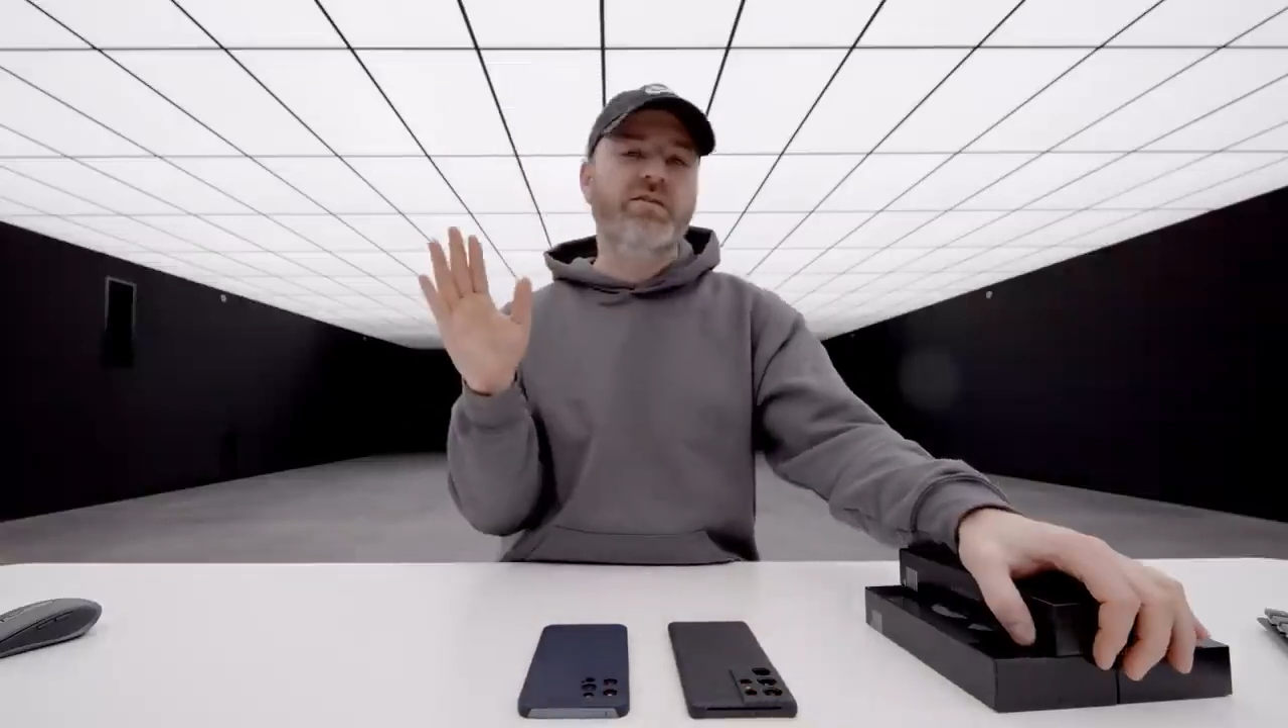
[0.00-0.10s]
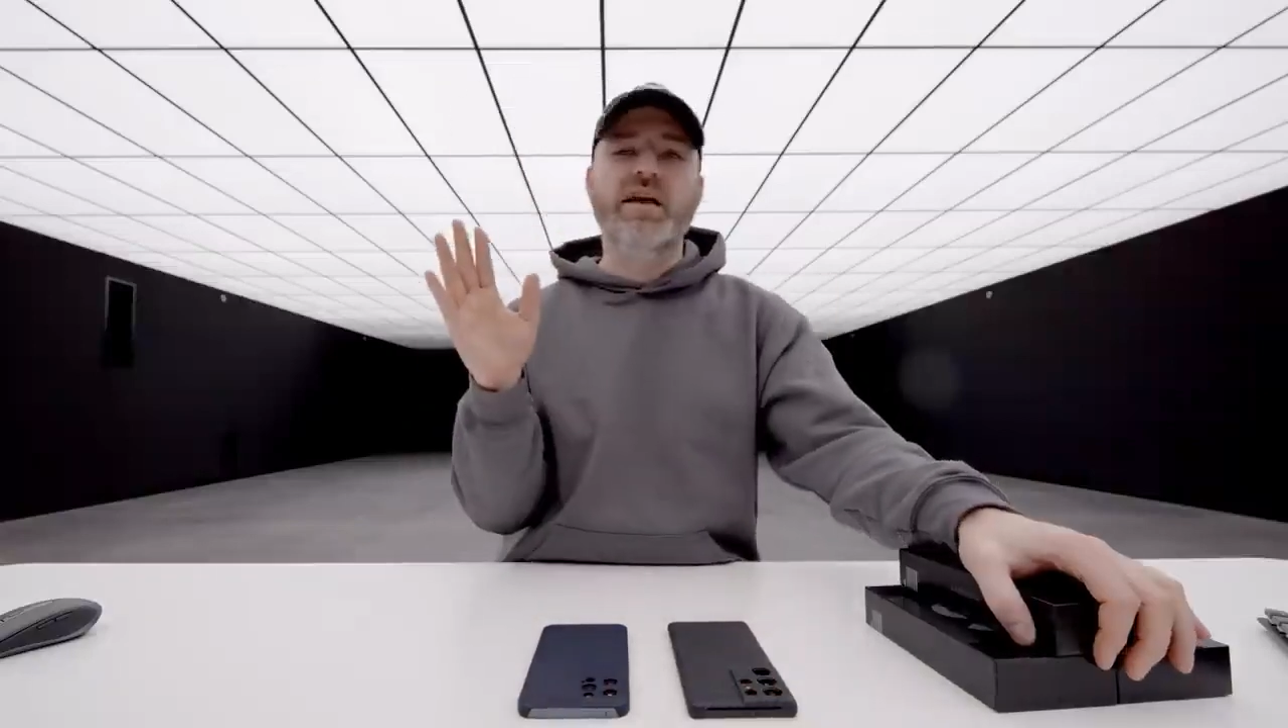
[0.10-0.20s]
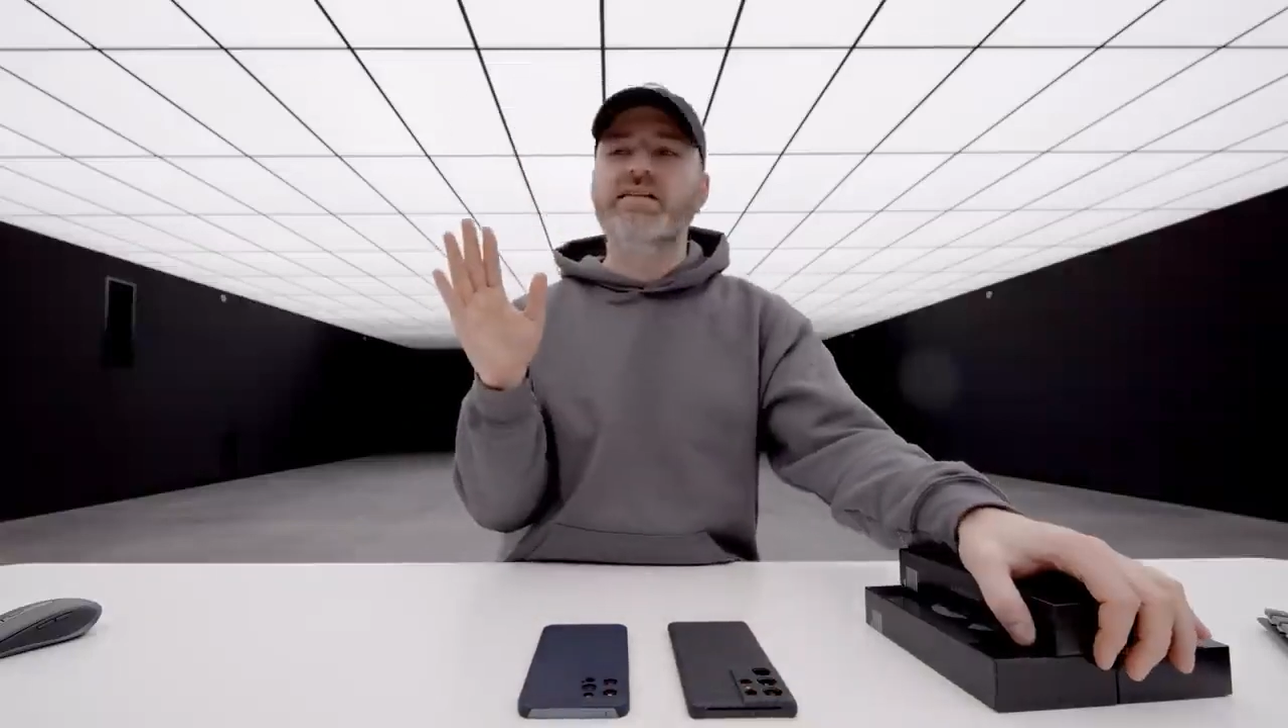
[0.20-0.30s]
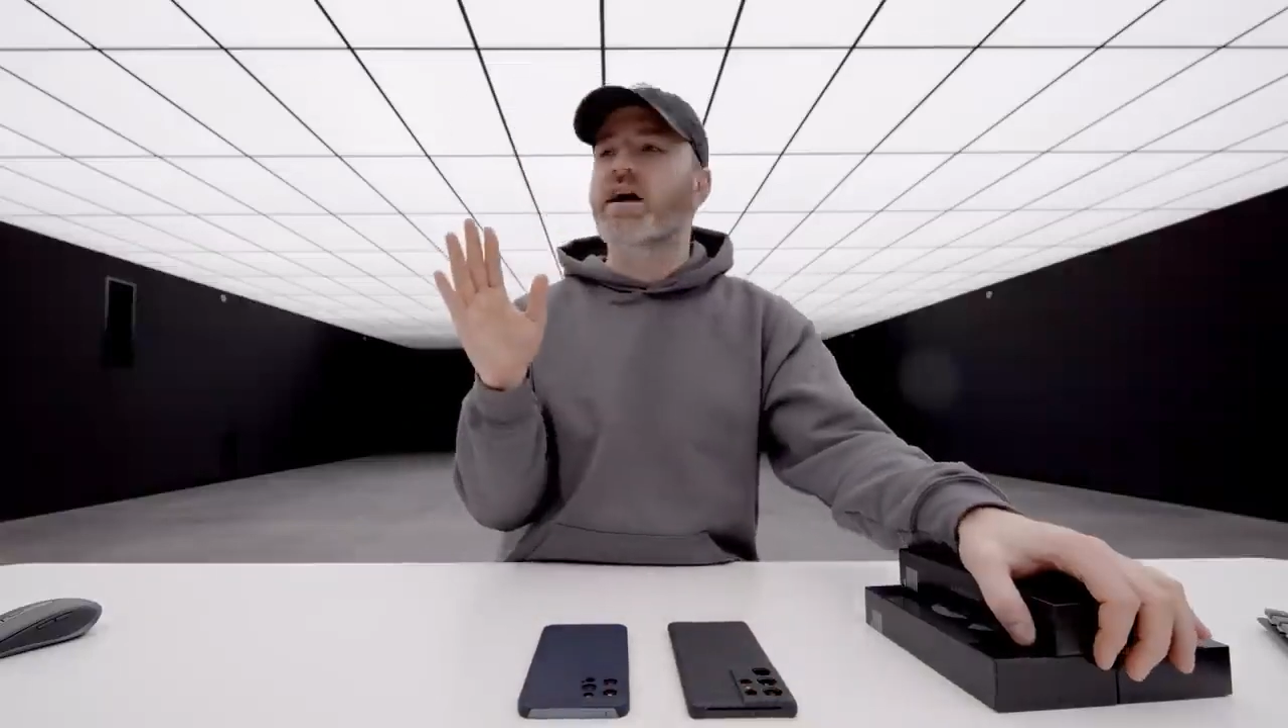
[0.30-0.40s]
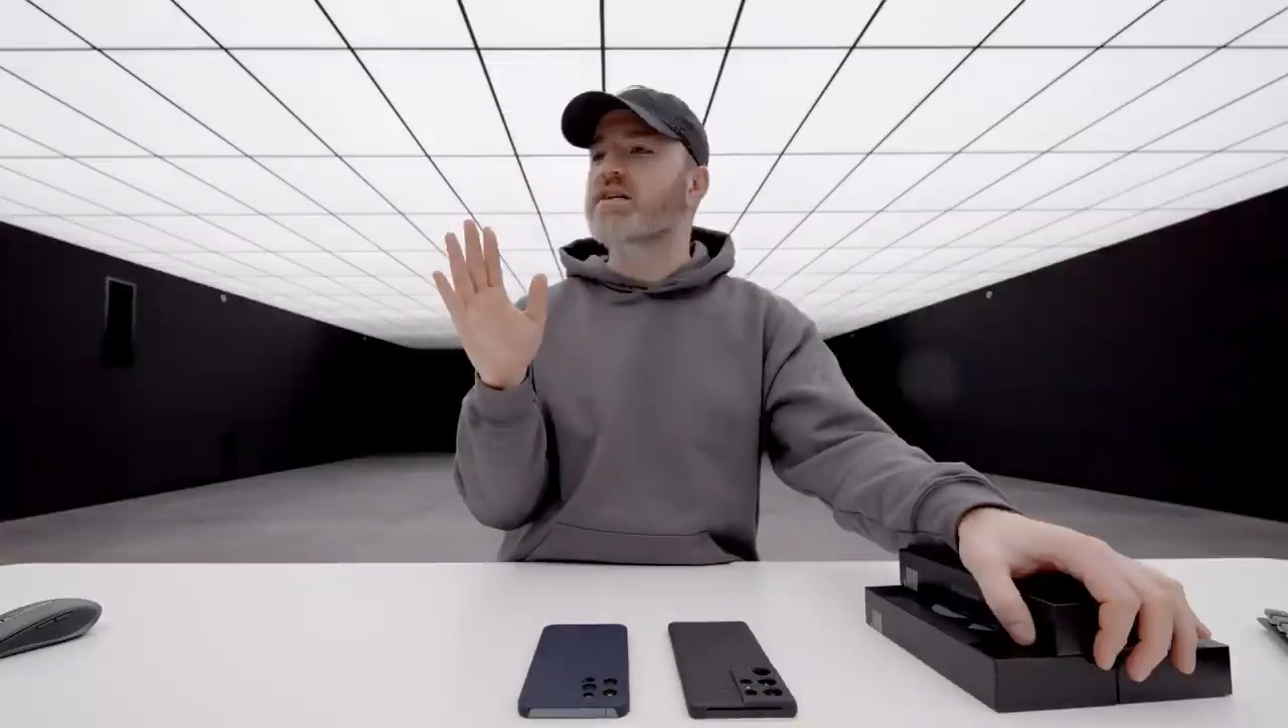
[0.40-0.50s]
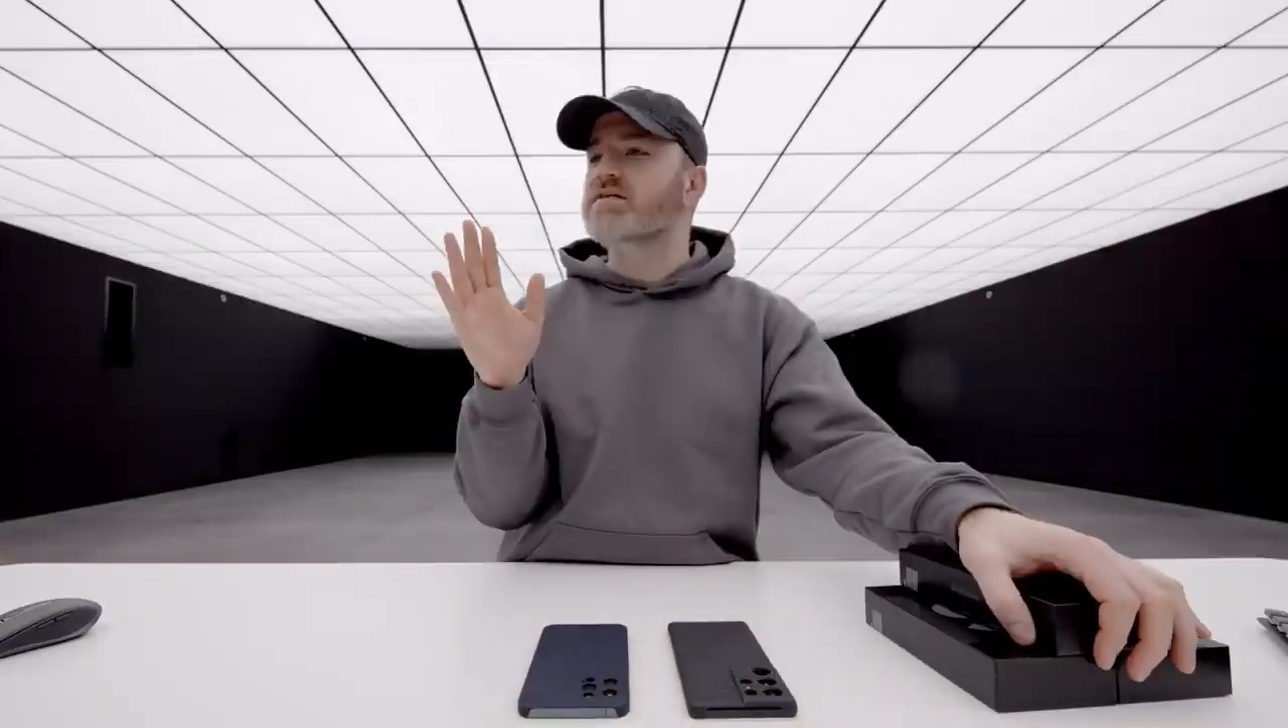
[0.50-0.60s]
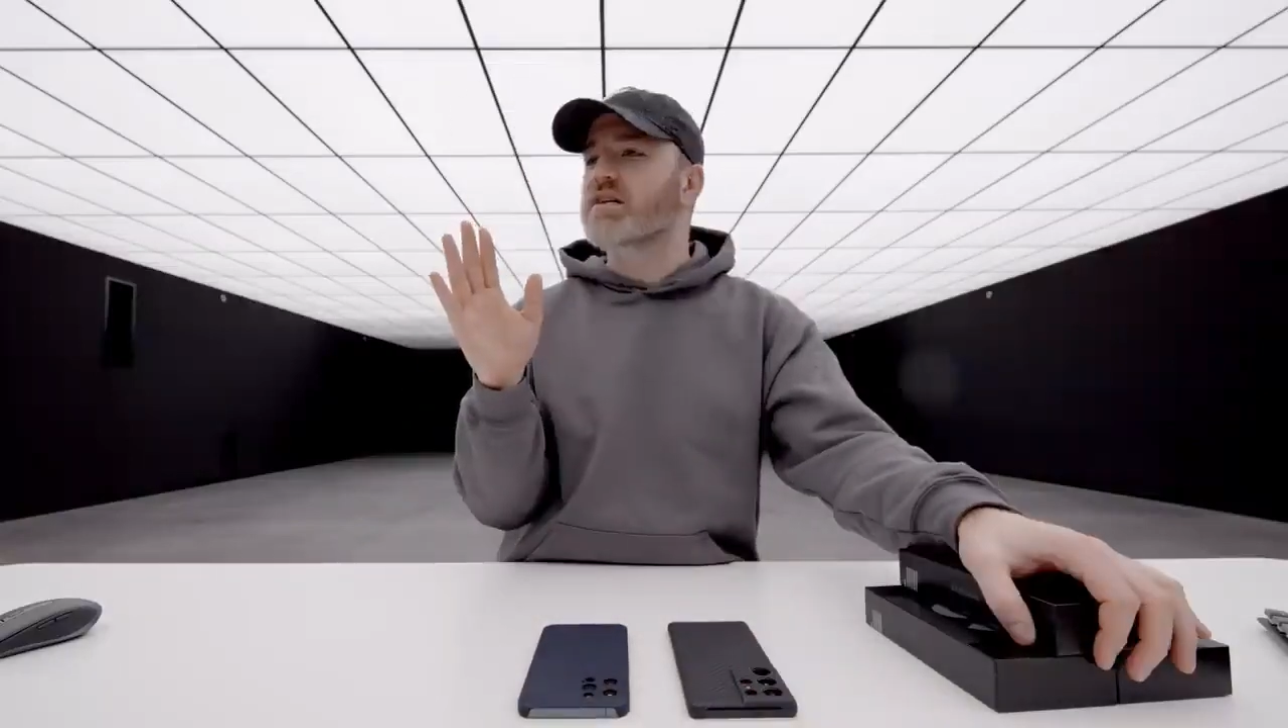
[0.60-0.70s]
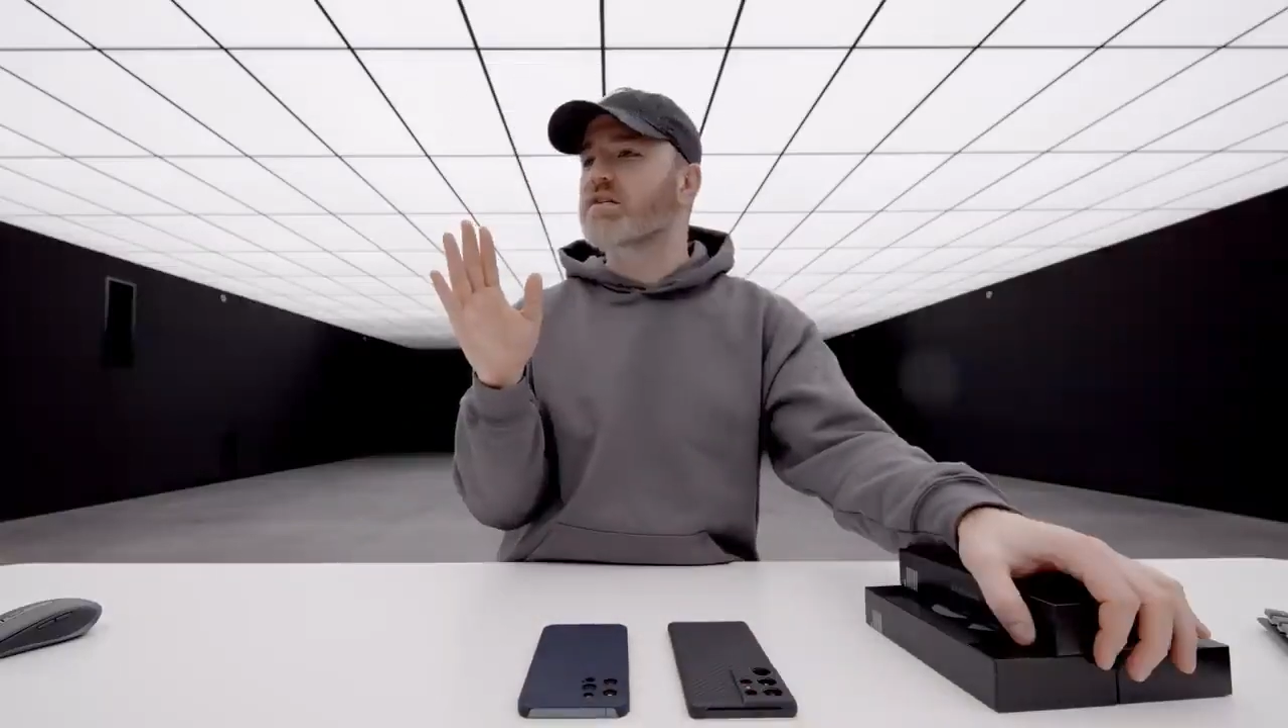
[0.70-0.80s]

fantastic